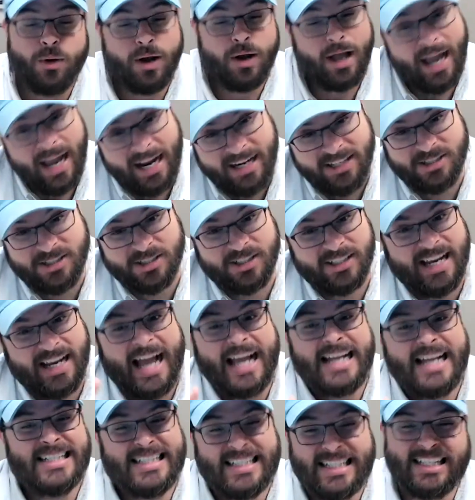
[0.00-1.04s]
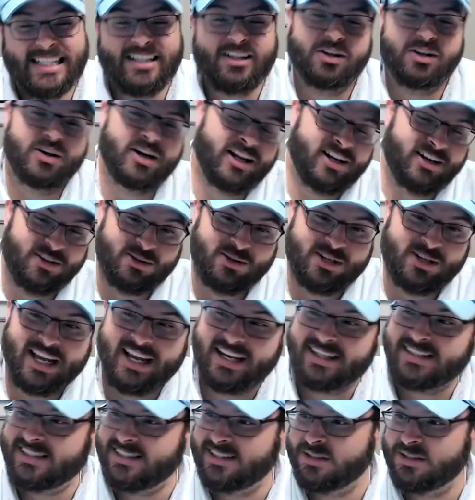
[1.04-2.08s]
well, actually, I did learn how to do
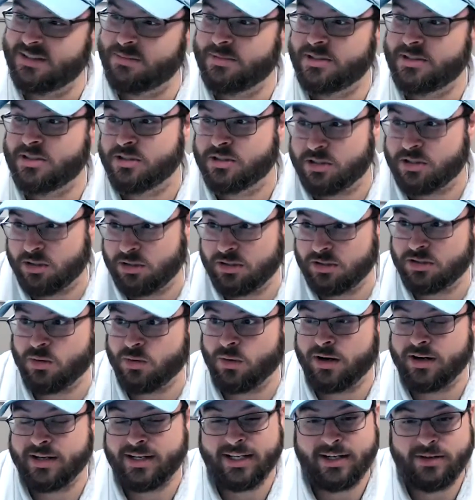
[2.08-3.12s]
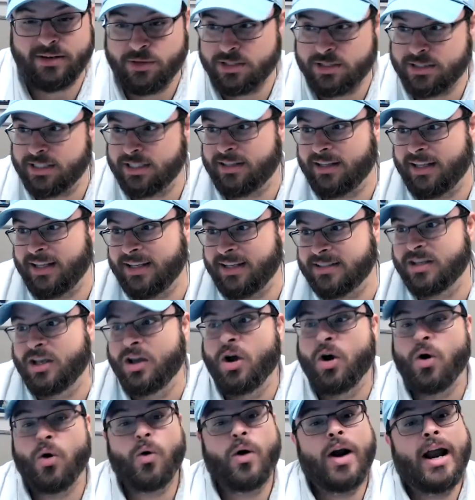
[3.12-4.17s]
taxes in Mr. Sherrow's quantitative reasoning class,
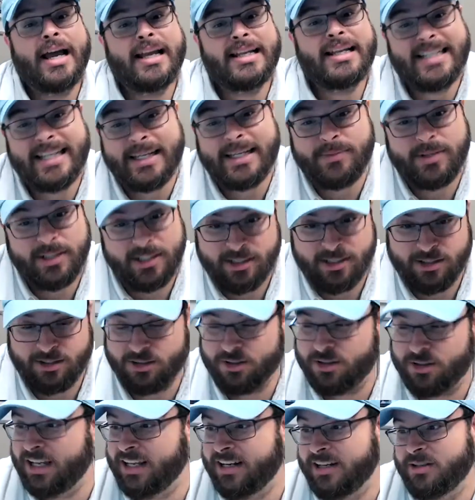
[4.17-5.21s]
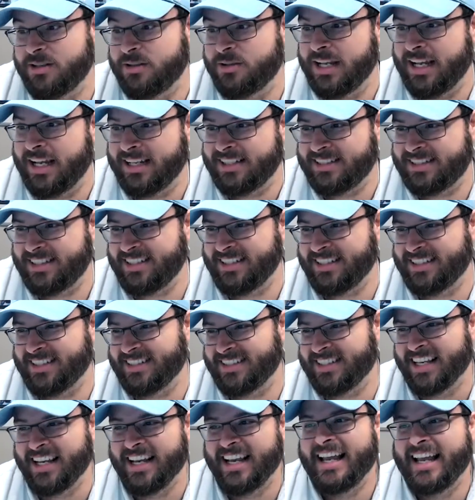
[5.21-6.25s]
or I attempted to learn how to do
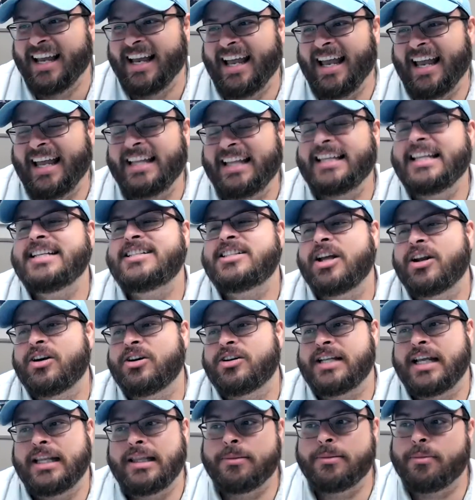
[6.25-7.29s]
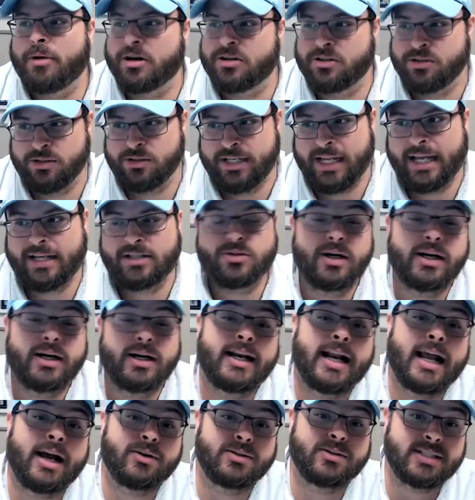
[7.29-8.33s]
taxes. At least understand the marginal tax rate
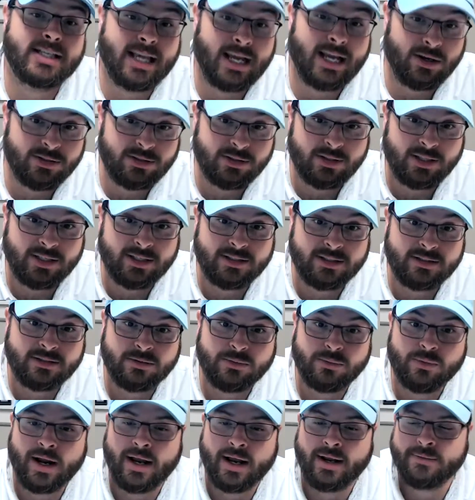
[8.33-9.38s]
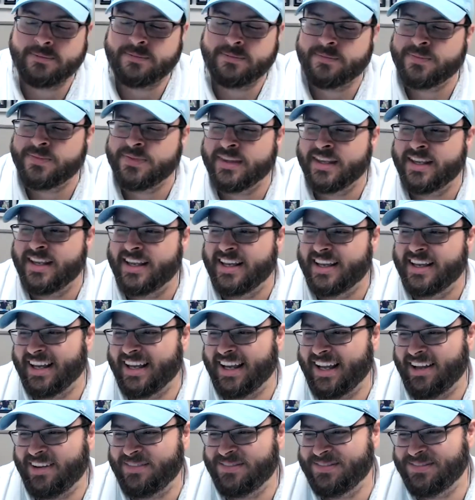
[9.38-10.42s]
and how it's calculated, right?
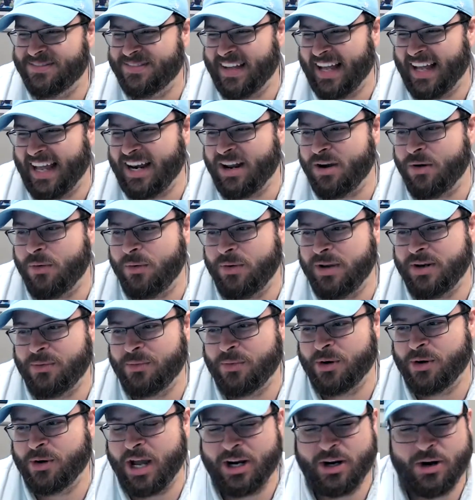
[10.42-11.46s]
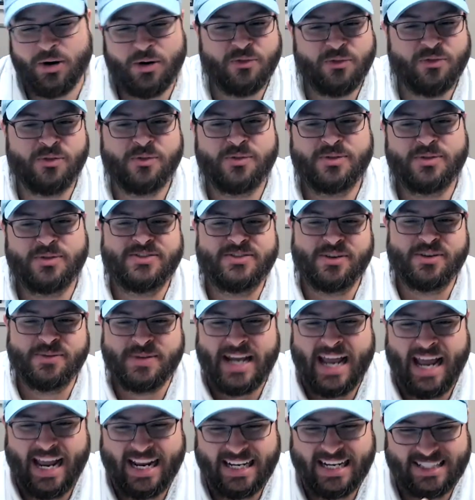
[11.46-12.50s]
I know we're not going from
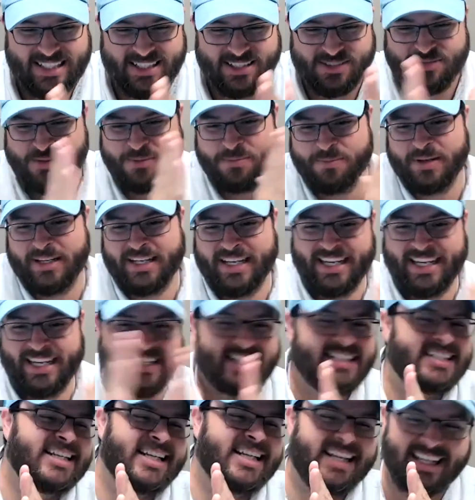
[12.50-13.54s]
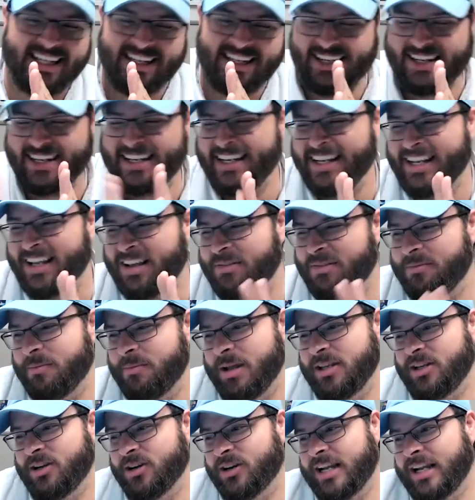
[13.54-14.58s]
taxes from beginning to end,
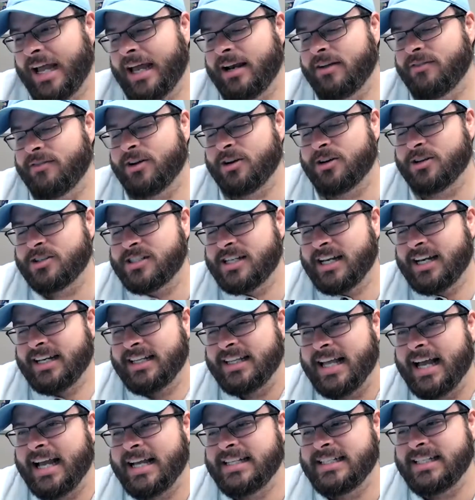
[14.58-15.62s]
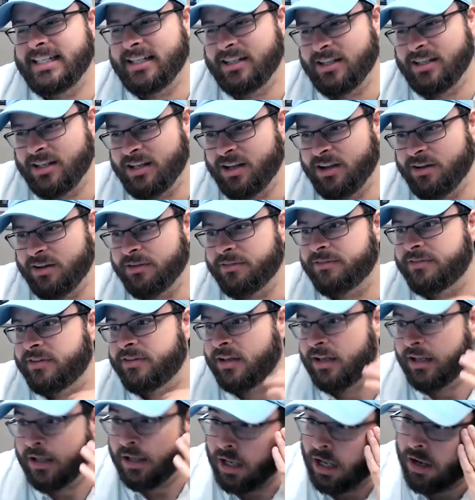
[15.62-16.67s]
but you're kind of understanding the idea
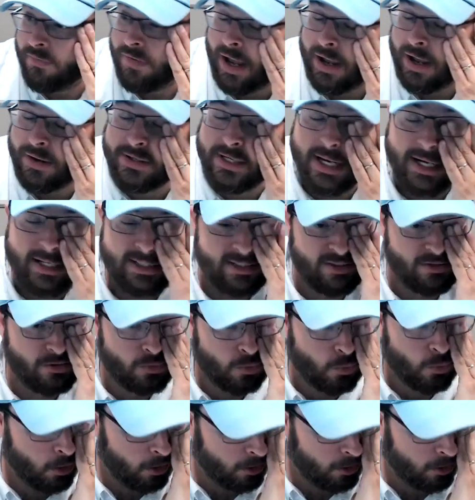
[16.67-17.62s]
of how taxes